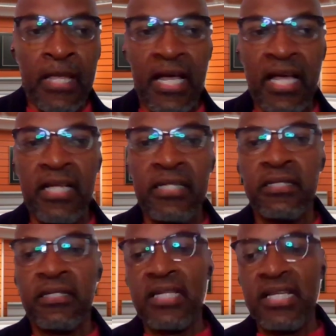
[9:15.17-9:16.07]

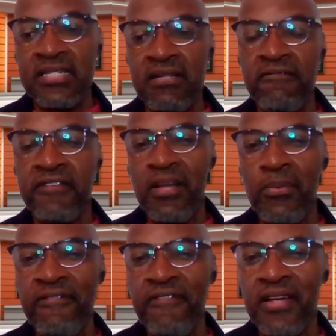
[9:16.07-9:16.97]
And it's something that
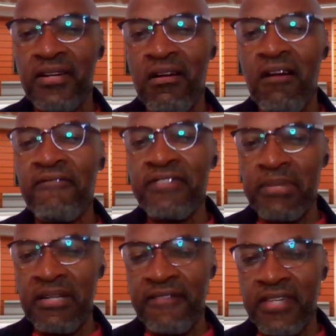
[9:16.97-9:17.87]
we find
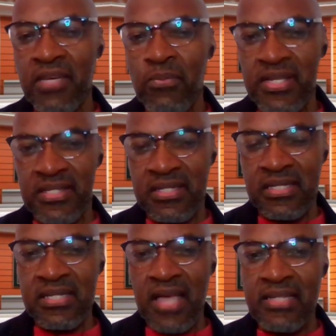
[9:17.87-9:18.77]
uncomfortable, I think, in Western
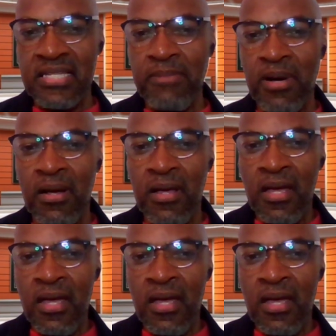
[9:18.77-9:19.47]
society. But